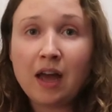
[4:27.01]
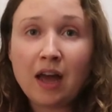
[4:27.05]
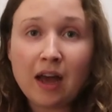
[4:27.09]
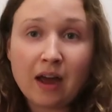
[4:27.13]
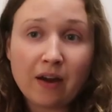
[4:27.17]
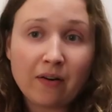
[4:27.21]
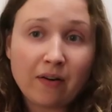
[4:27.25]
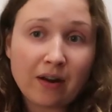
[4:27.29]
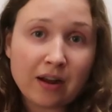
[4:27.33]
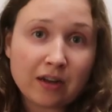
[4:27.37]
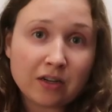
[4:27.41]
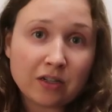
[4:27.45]

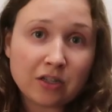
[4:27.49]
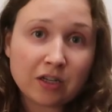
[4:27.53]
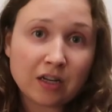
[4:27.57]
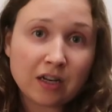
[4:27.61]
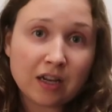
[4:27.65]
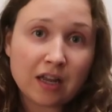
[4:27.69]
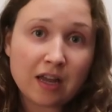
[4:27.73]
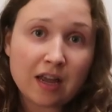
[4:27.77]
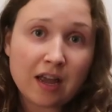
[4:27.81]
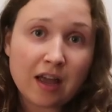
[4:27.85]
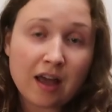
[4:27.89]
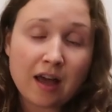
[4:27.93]
are
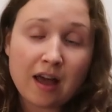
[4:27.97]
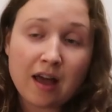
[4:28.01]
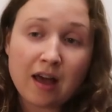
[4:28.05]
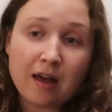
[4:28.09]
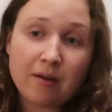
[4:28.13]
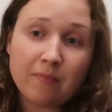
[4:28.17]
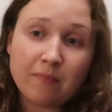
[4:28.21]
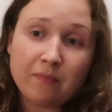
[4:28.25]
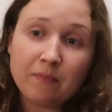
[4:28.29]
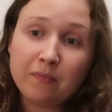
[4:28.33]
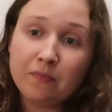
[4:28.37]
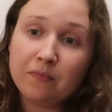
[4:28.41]
actually
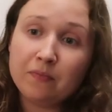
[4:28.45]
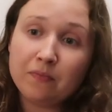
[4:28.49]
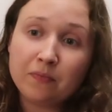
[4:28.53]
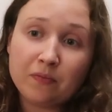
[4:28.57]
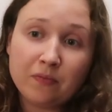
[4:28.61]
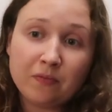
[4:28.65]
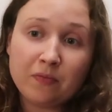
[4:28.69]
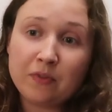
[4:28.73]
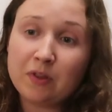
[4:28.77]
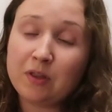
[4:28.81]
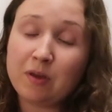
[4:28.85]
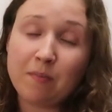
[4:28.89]

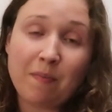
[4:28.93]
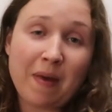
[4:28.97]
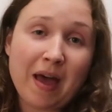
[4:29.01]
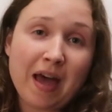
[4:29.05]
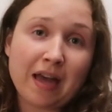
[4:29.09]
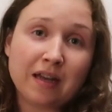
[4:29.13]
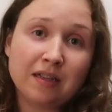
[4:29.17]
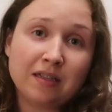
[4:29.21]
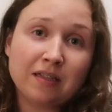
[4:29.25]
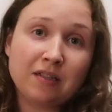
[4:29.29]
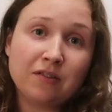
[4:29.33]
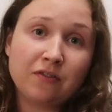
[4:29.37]
the
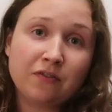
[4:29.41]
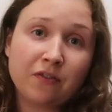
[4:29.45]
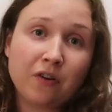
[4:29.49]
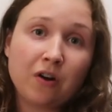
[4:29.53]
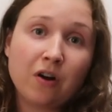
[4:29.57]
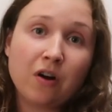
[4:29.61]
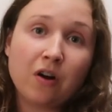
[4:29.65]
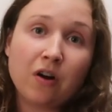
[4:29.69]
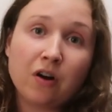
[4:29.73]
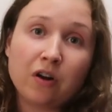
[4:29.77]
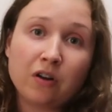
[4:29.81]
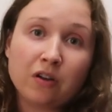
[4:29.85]
best
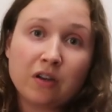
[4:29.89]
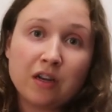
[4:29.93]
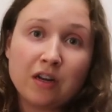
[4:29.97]
for,